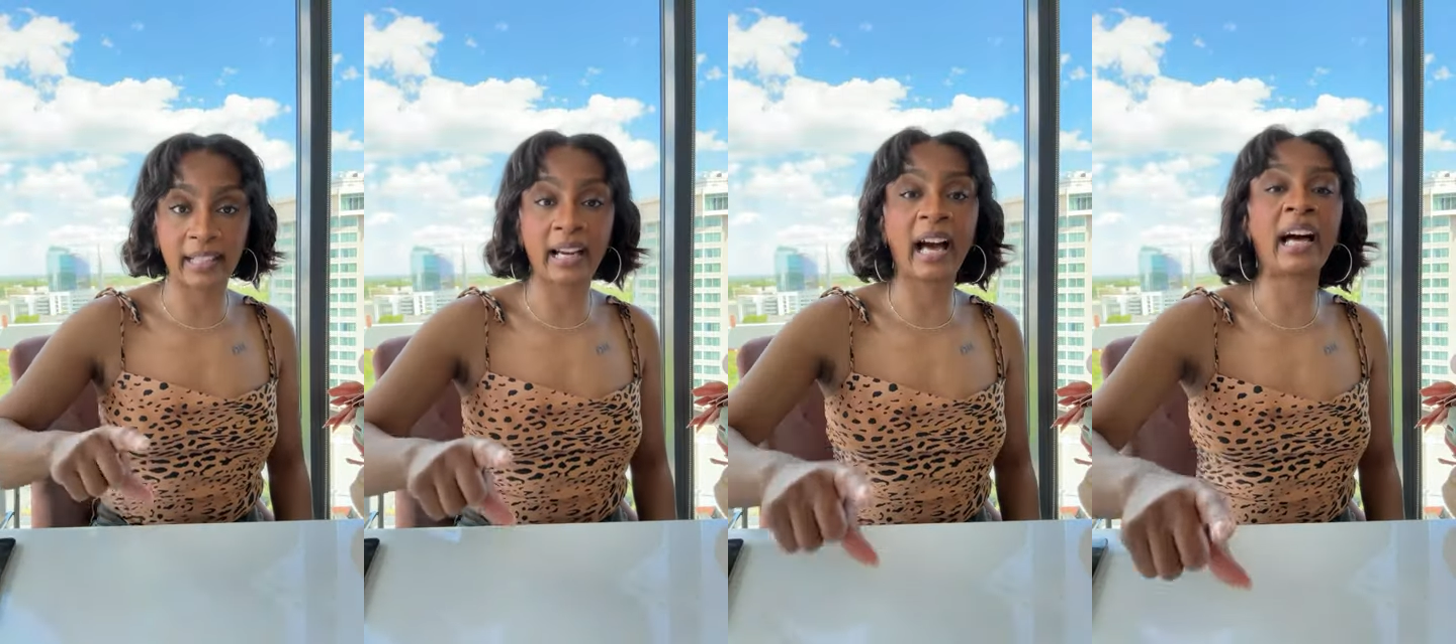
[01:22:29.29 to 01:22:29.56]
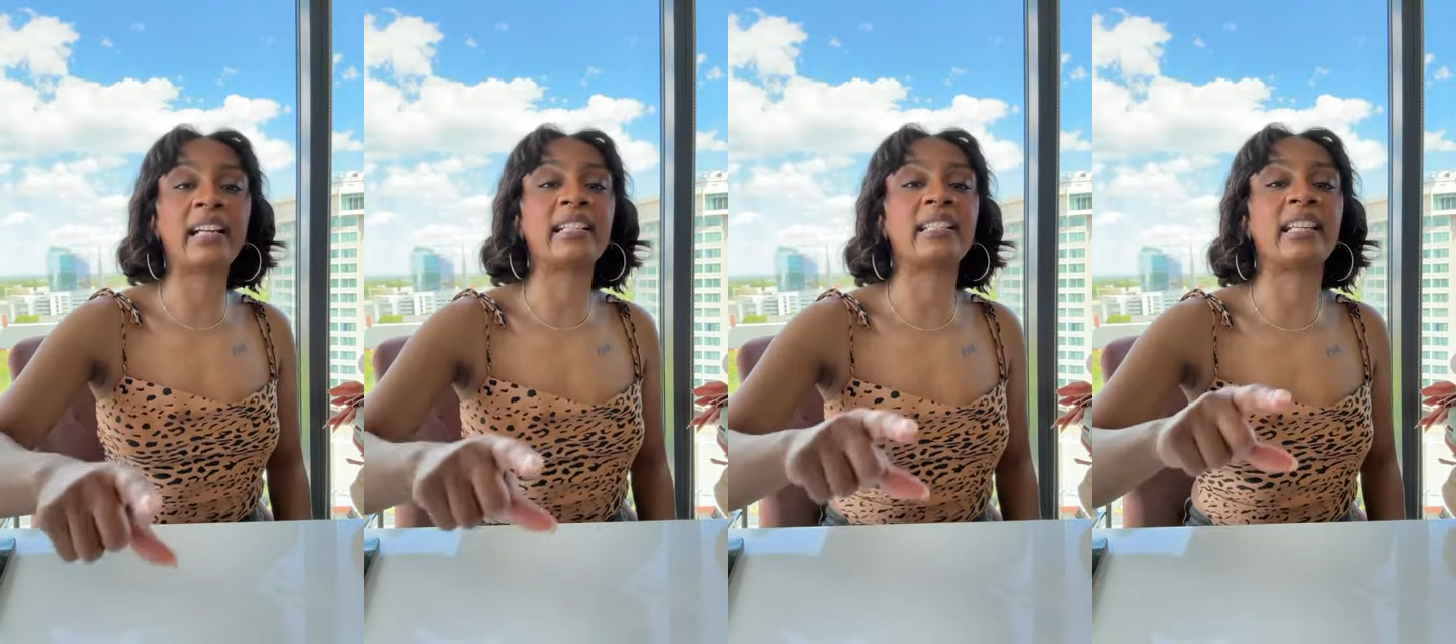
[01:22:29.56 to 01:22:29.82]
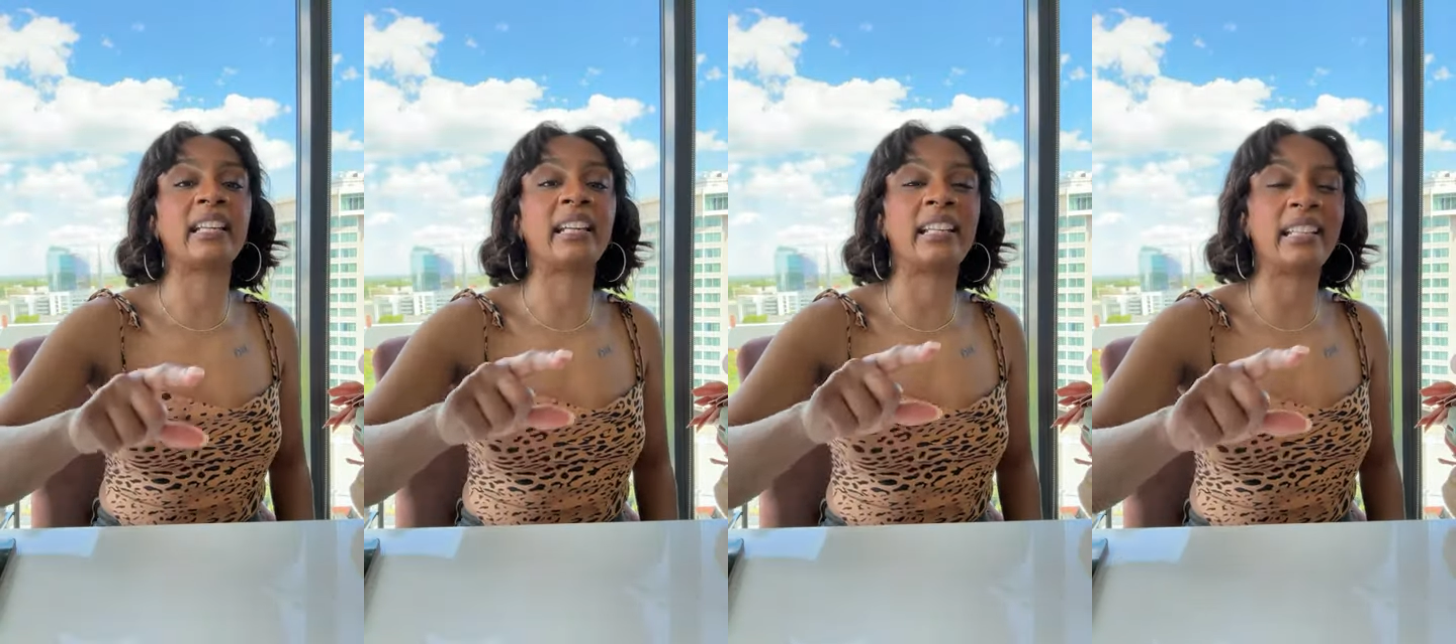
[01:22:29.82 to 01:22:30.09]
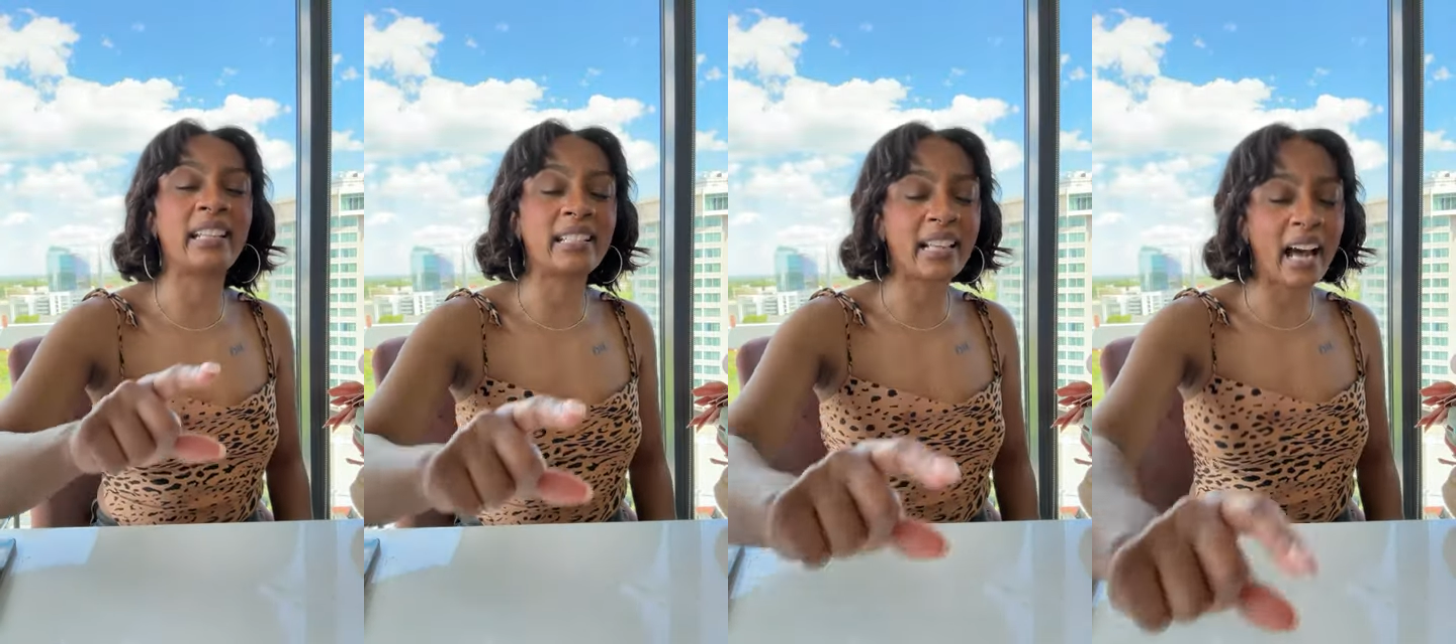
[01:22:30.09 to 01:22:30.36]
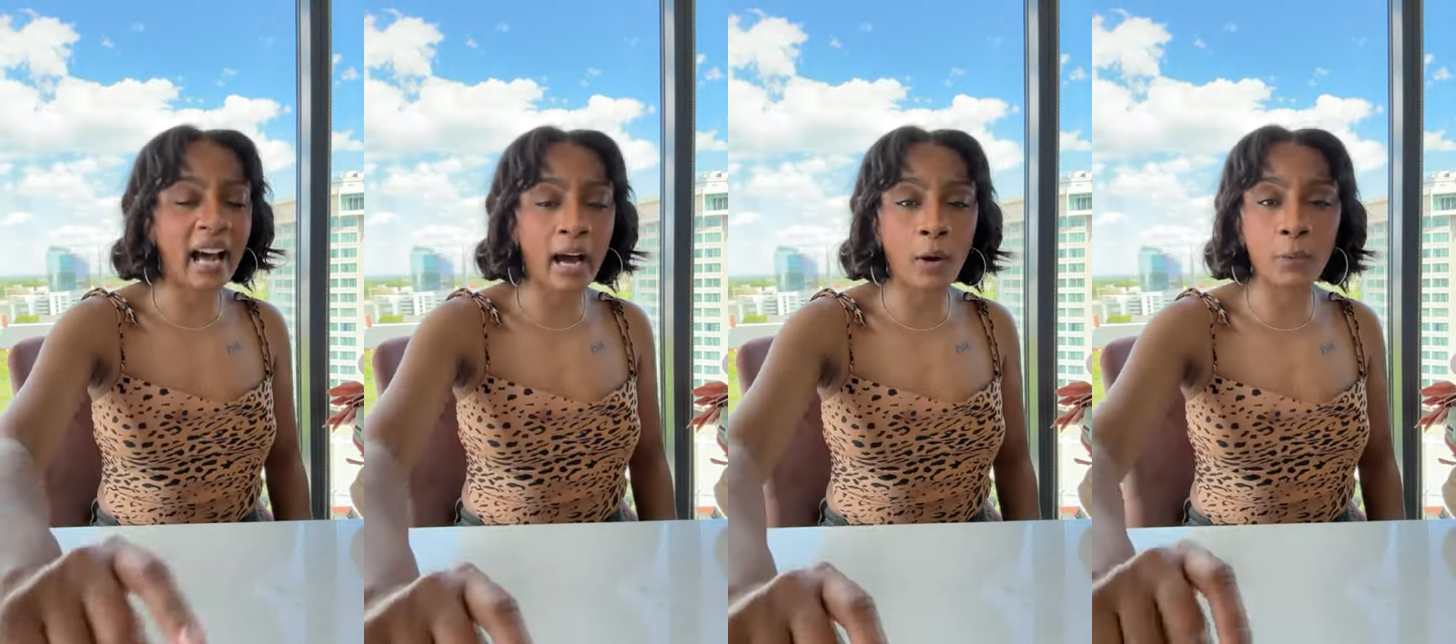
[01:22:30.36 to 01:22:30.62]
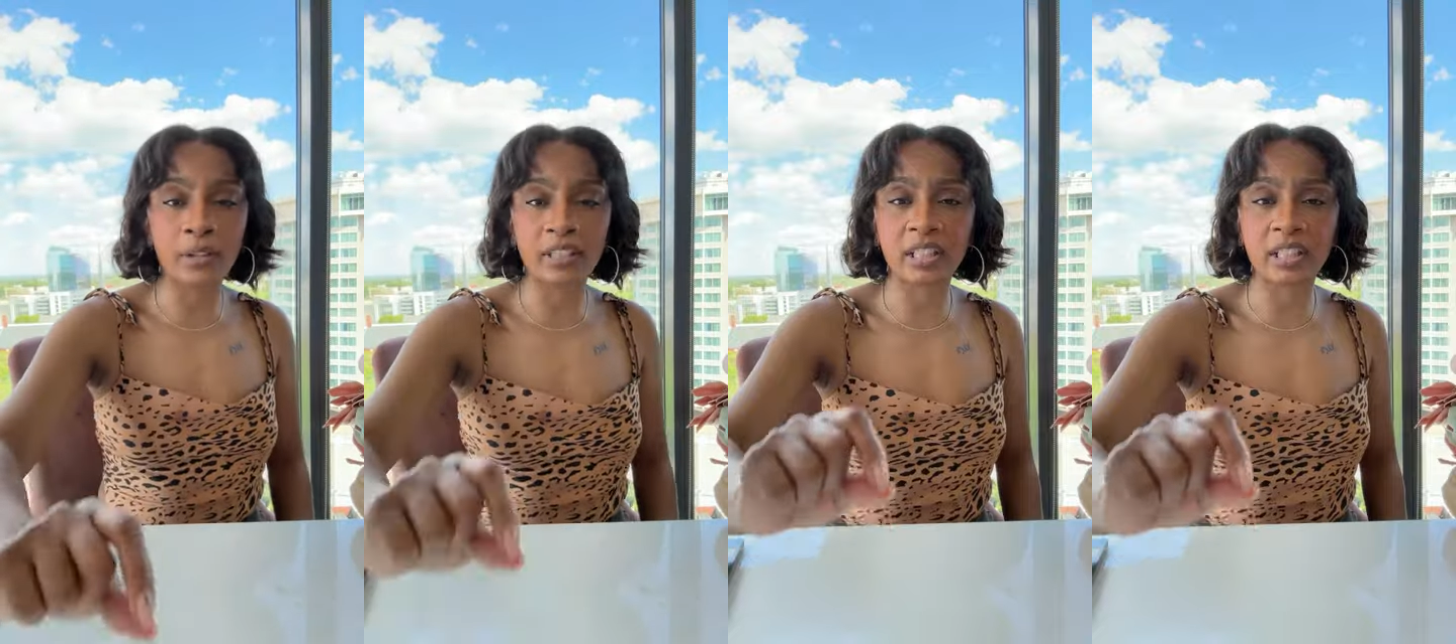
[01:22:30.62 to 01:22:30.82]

and God is saying in this hour,